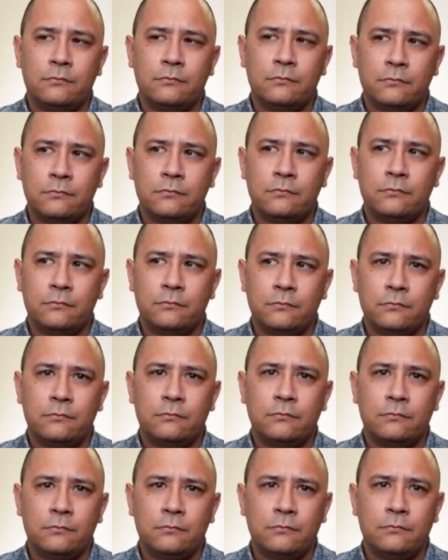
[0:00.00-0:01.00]

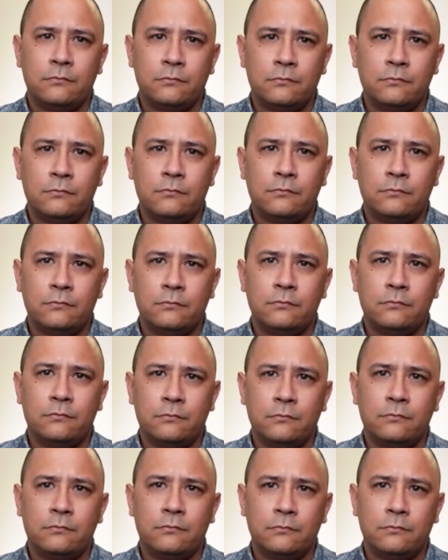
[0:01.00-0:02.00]

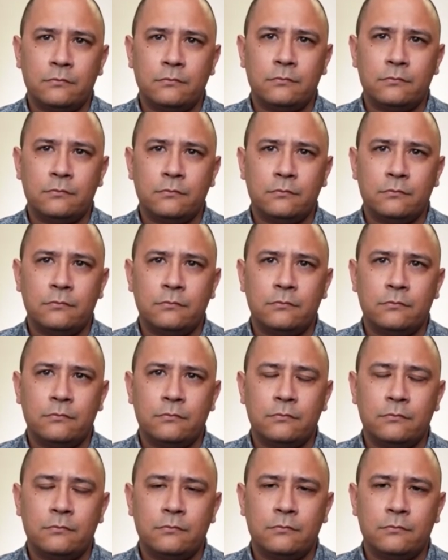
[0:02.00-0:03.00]

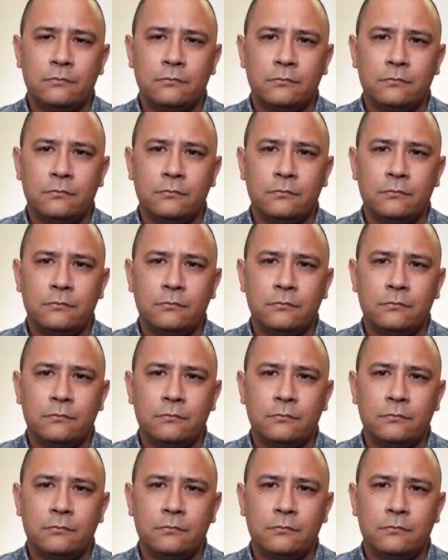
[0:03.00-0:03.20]
(silent)